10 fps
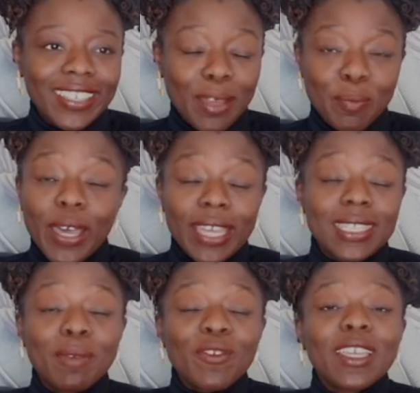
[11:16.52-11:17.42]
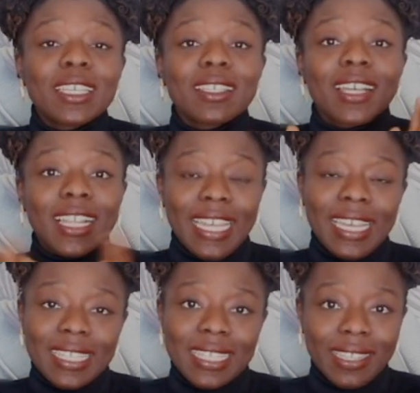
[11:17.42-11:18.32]
but something
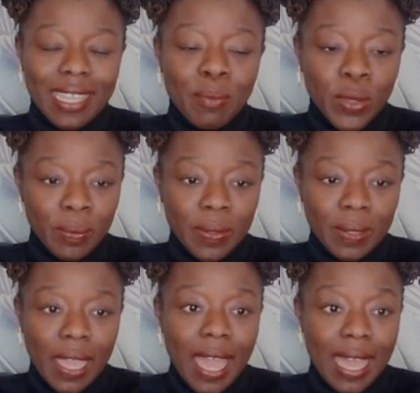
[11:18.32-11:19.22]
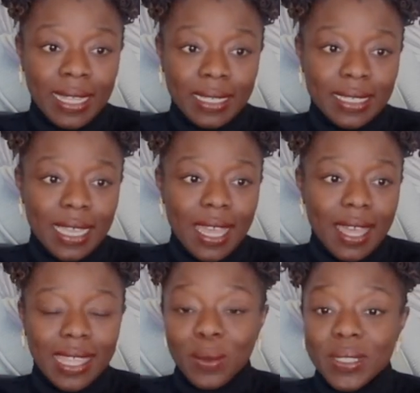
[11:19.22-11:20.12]
clicked in that moment, and
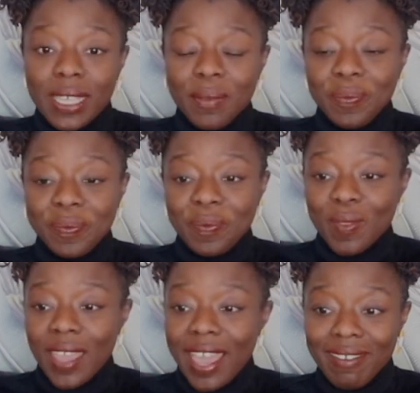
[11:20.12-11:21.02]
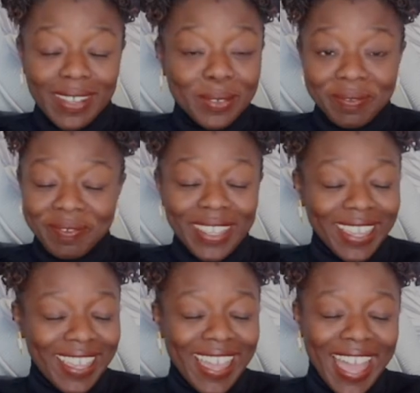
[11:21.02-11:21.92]
that was it. I ran.
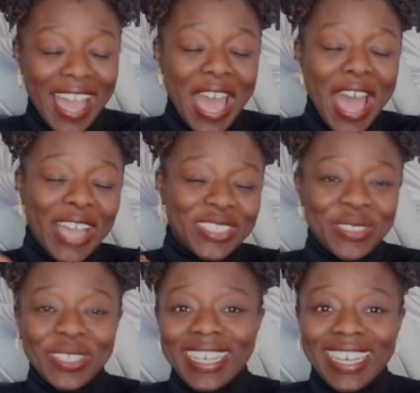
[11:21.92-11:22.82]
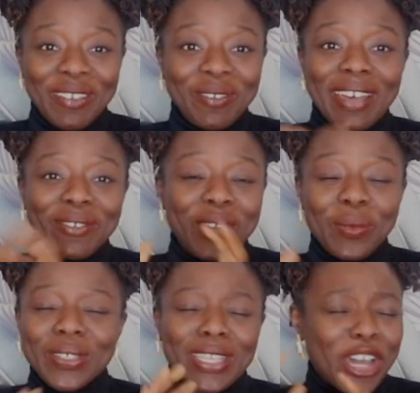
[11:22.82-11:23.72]
I took whatever it
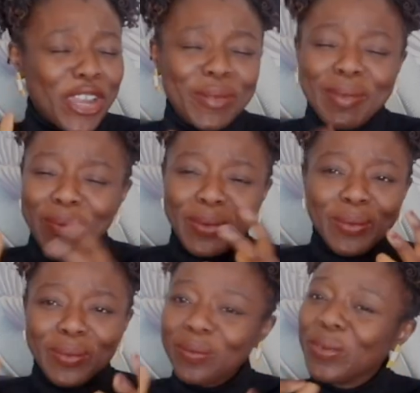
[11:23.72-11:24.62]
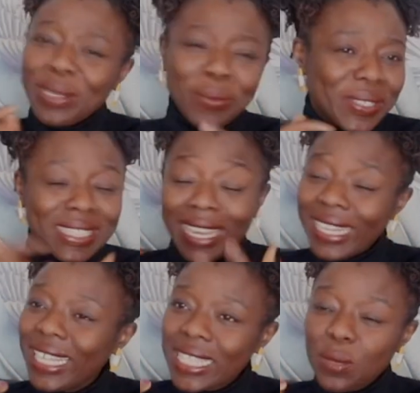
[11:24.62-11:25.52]
was. I can't remember what it was that
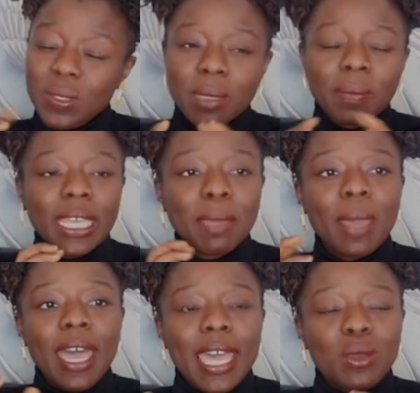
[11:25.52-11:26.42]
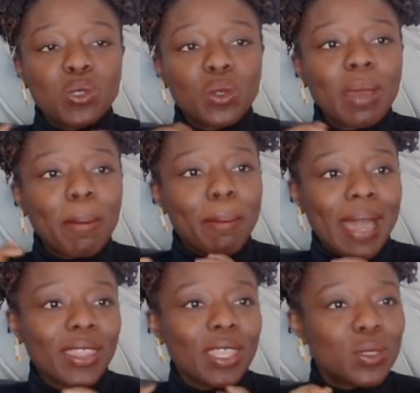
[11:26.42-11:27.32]
clicked. It was something he was talking about
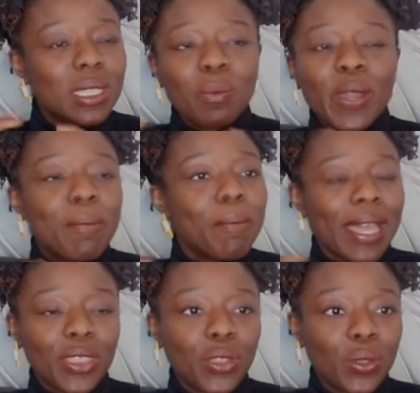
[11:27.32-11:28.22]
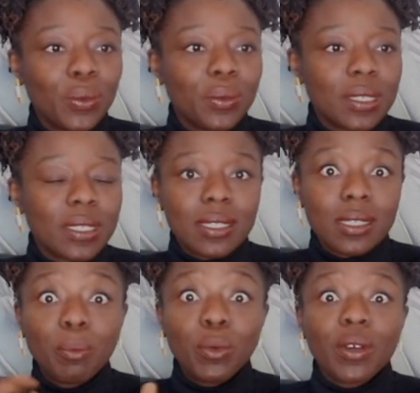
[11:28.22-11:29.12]
Matthew. It was somewhere in Matthew. This is
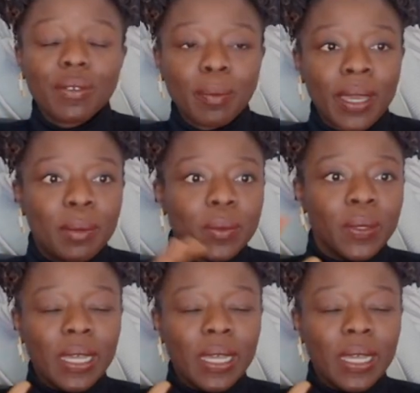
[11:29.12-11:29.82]
a book of the Bible,